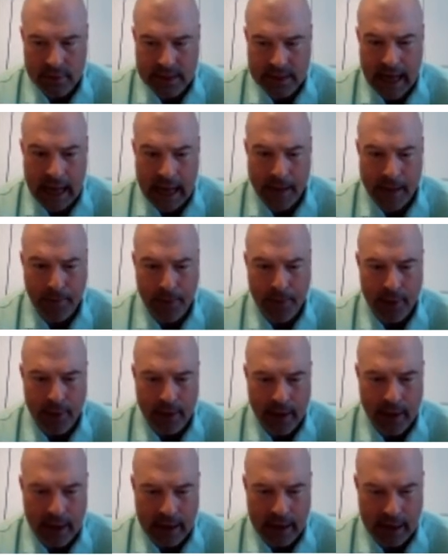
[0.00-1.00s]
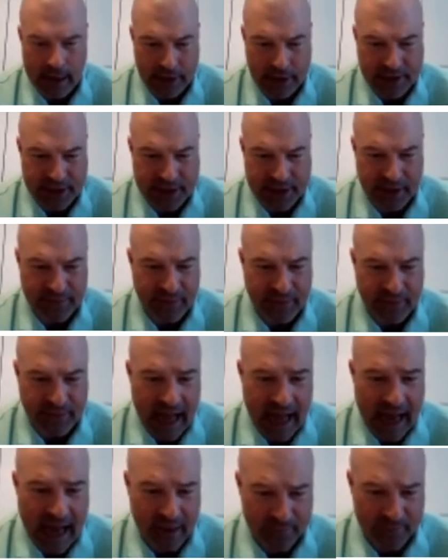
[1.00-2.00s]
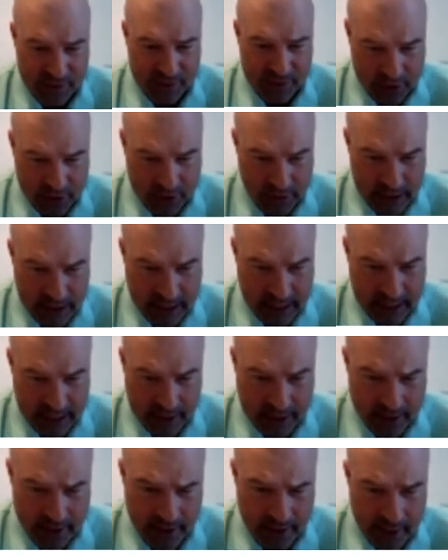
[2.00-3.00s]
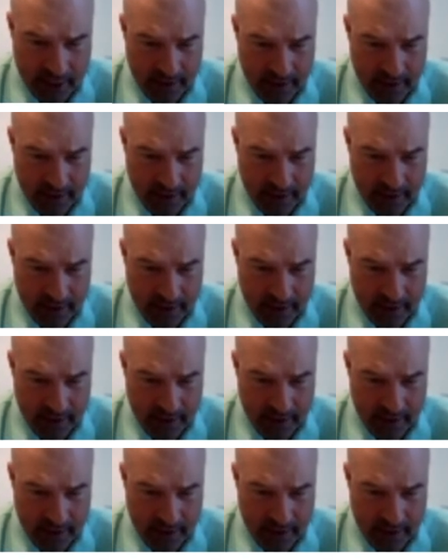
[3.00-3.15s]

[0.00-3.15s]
Top, and you see 5 screening in.